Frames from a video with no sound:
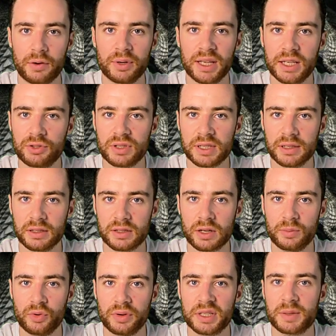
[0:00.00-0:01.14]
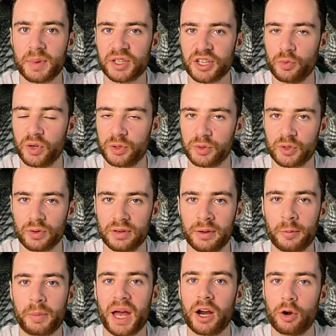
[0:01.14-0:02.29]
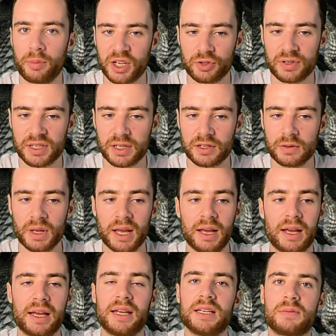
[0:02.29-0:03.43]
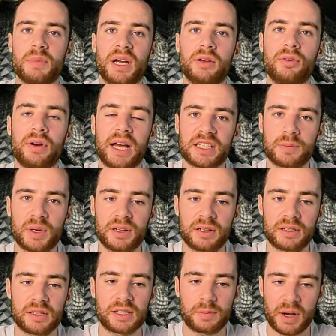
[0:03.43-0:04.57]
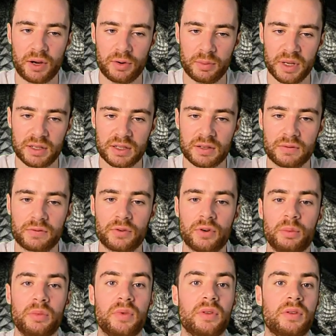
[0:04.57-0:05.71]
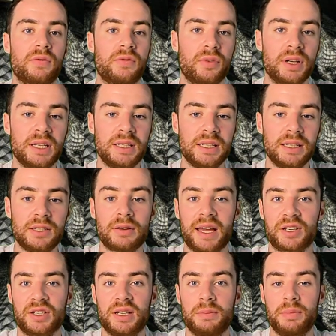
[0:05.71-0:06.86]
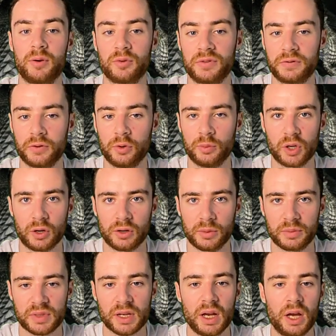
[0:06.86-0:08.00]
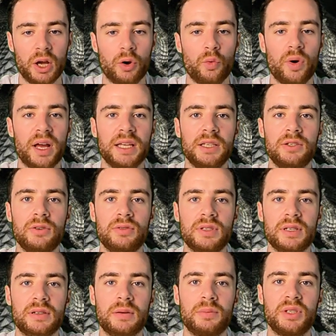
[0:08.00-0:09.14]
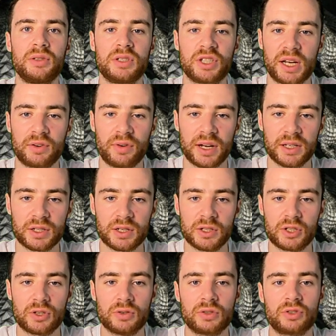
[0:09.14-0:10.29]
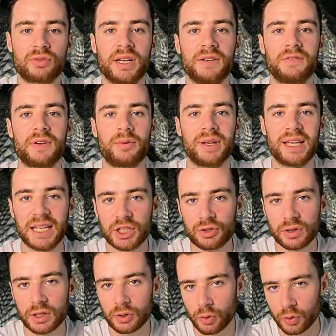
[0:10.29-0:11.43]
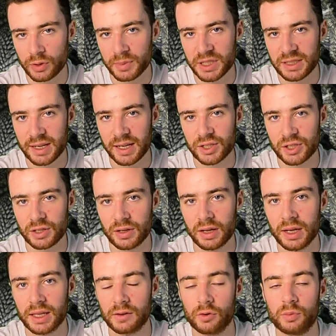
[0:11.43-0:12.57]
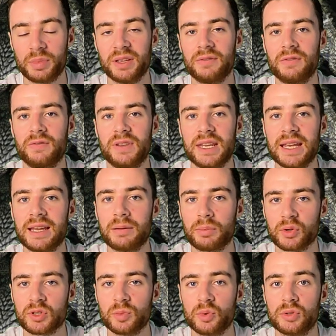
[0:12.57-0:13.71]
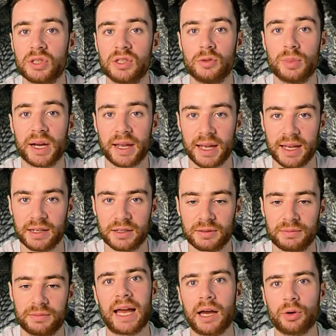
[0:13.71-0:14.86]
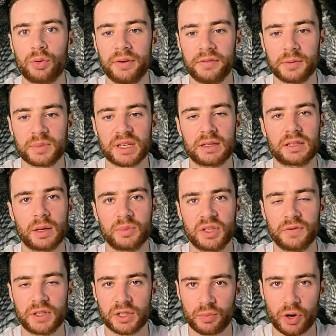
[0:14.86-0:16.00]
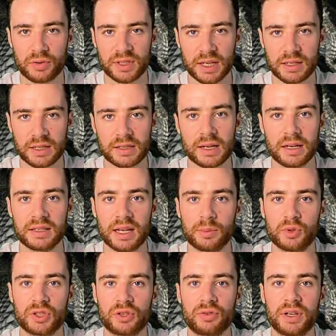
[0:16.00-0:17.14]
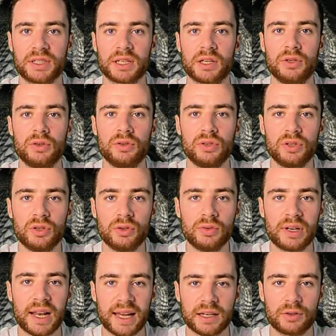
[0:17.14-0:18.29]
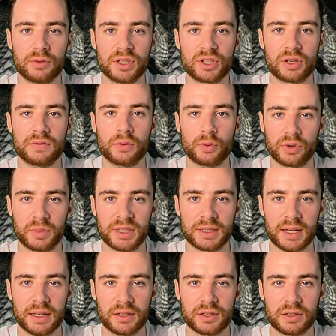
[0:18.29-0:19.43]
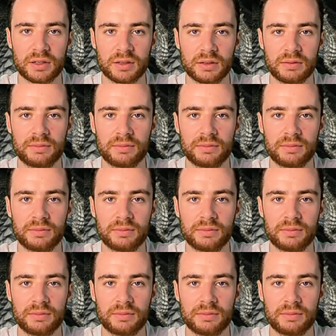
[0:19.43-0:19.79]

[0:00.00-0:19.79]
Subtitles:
A very interesting example, especially when we're talking about parametricism, is Michael Hansmeyer's experiments from 3D to actually built form columns, where he uses computer generation to create very intricate ornamentation that would be near impossible to do by hand. Using algorithms and subdivision processes, he's able to create a new language of ornamentation.